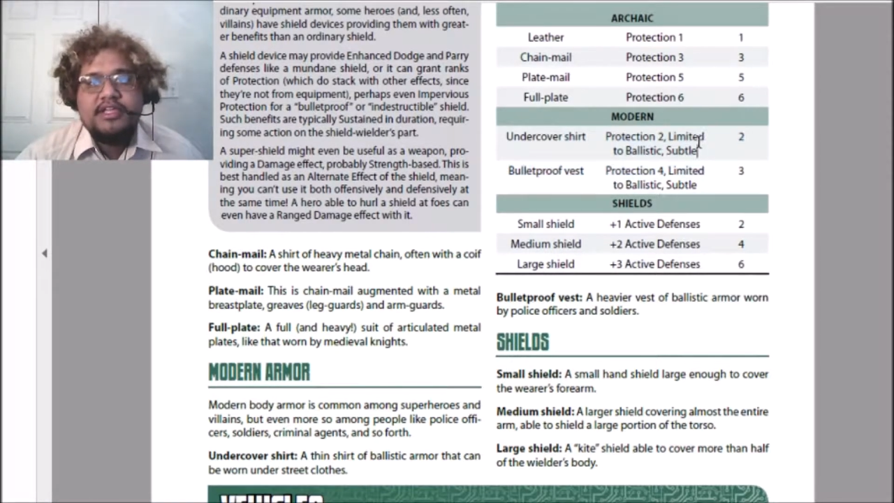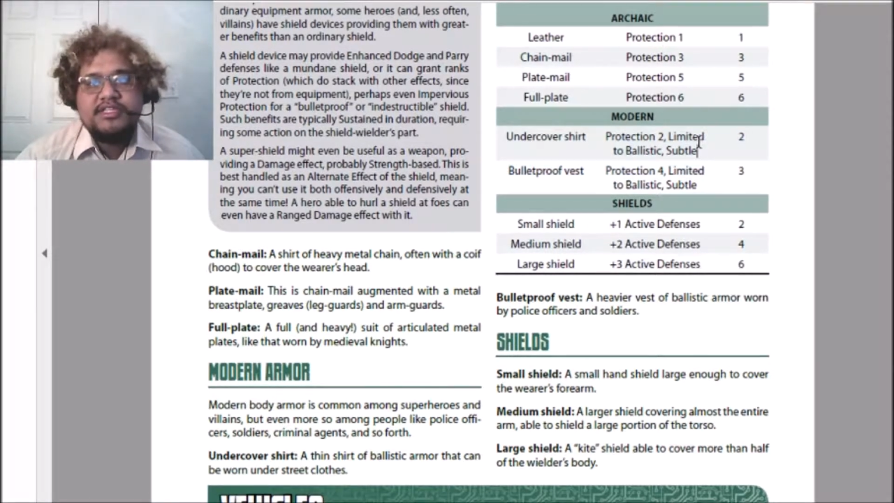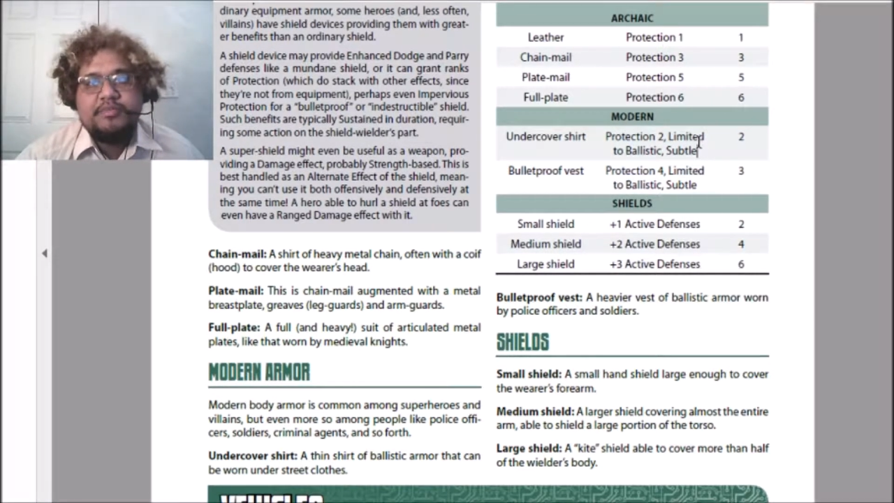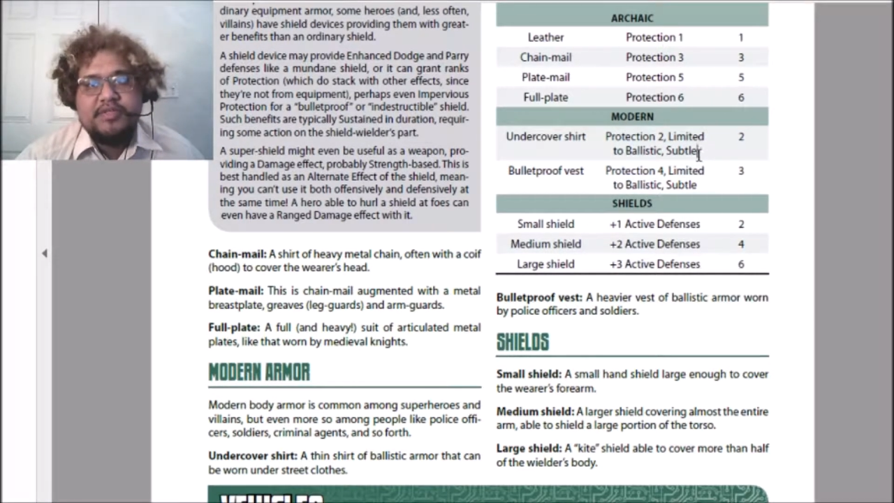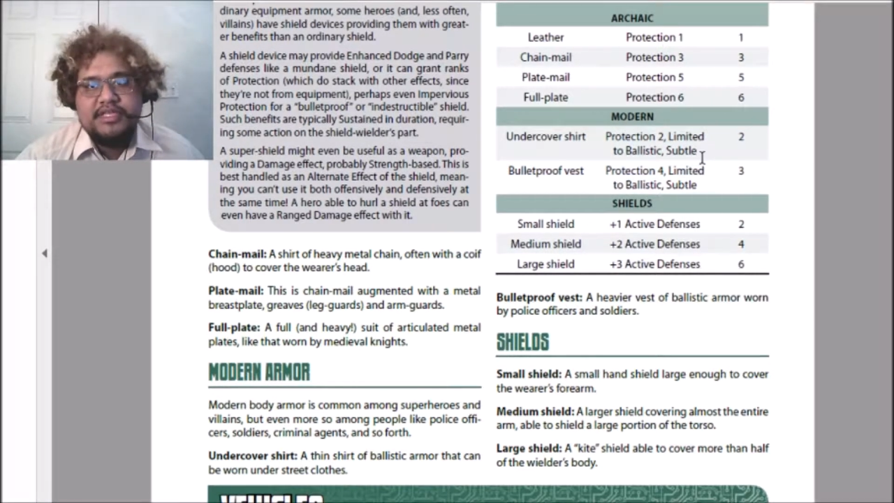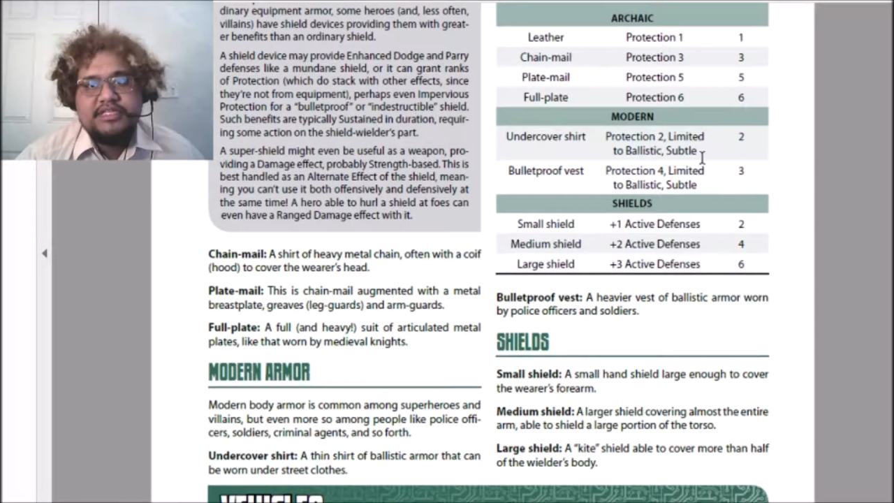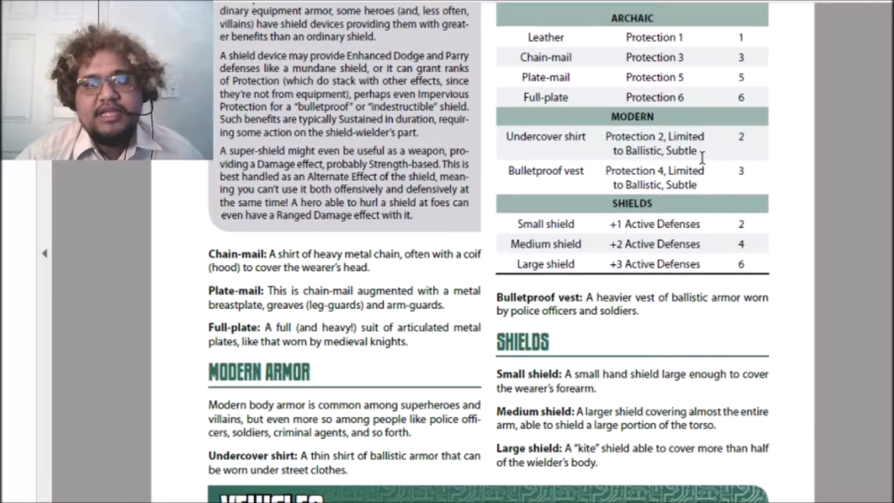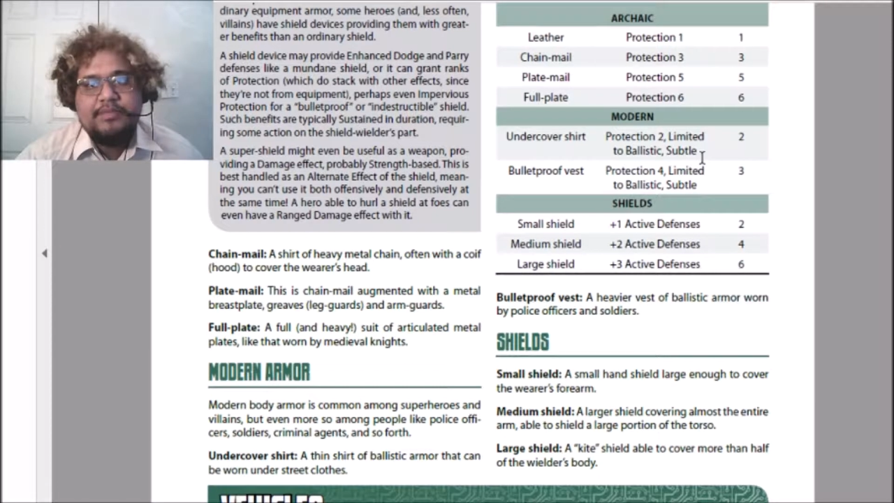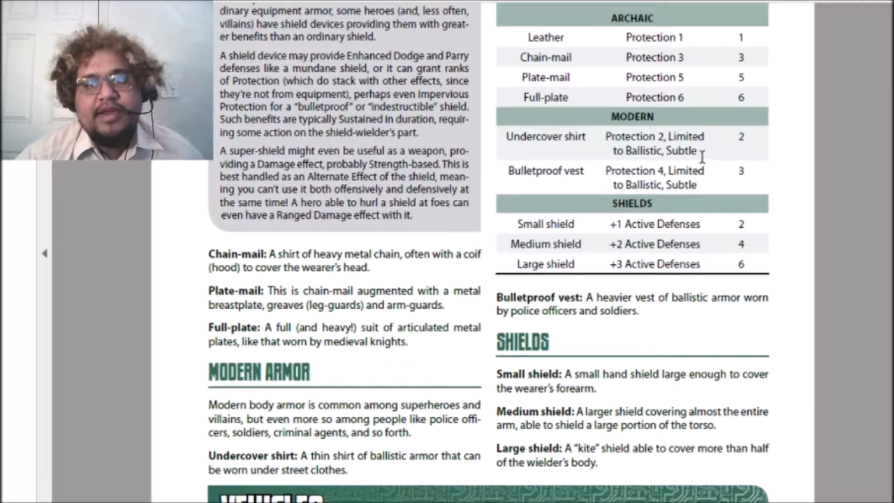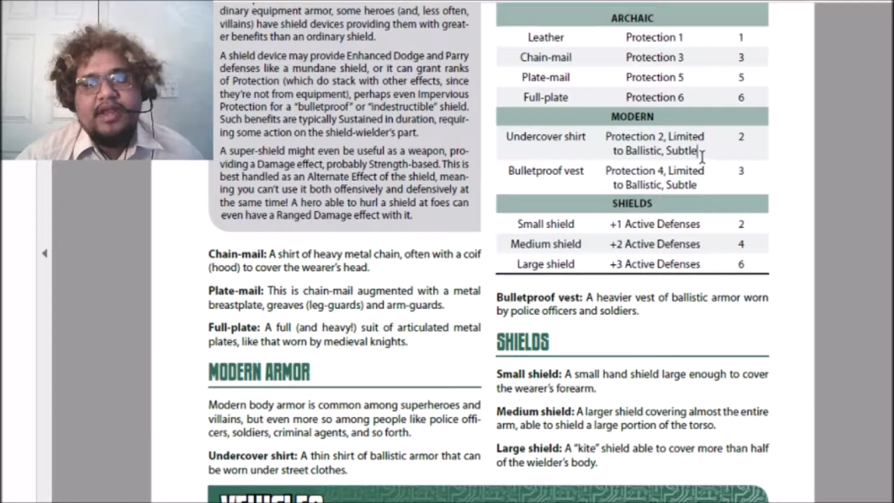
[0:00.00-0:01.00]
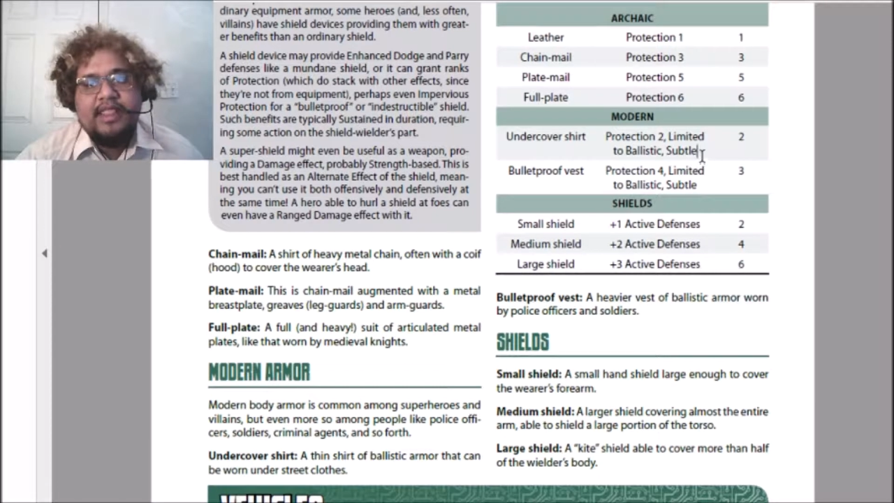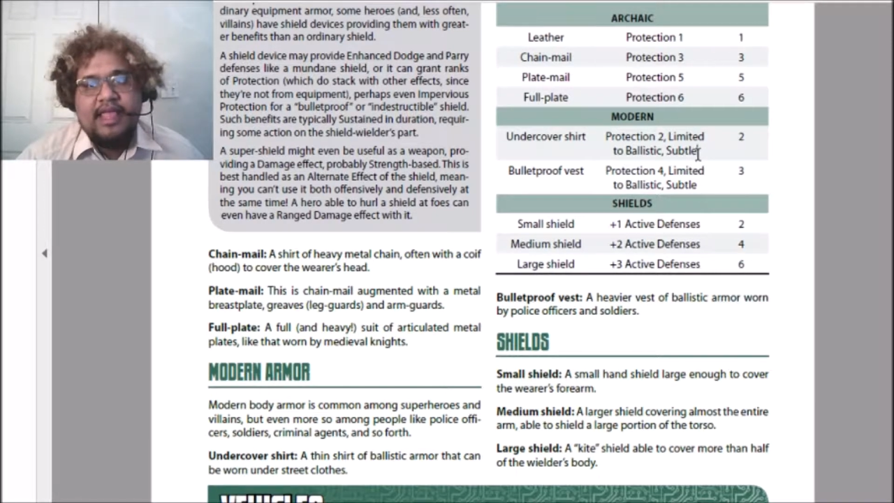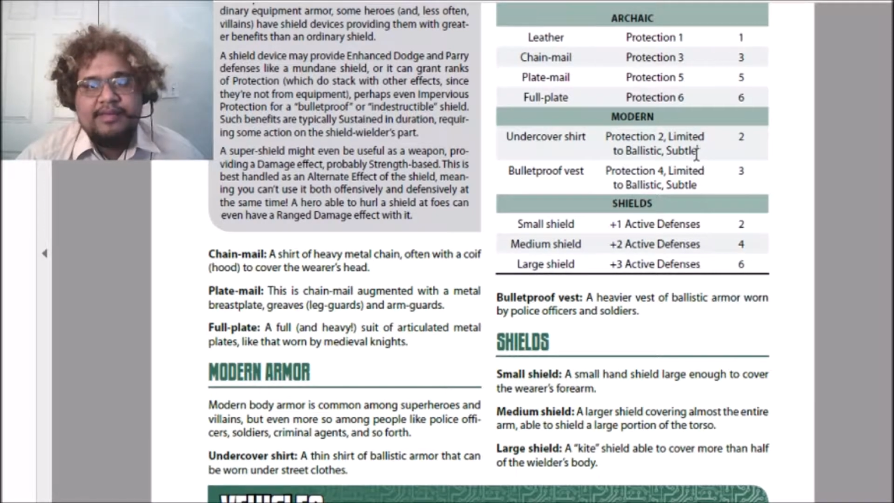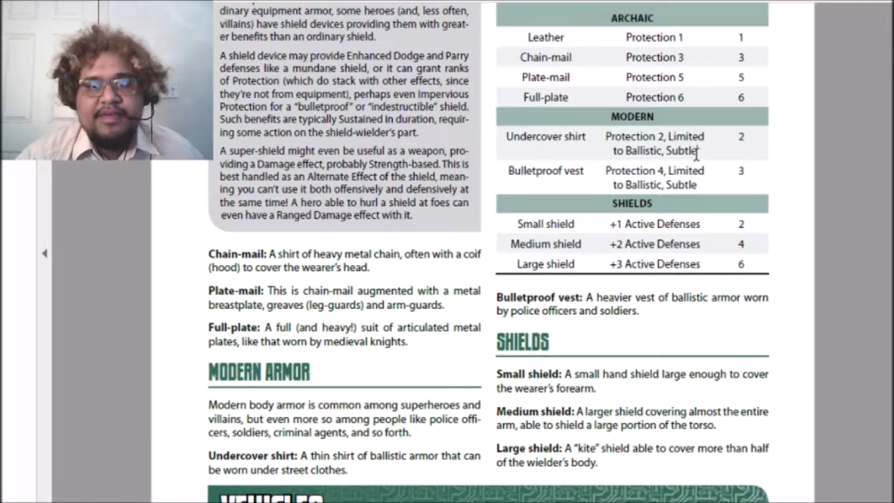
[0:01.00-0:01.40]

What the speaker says: to ballistic, but that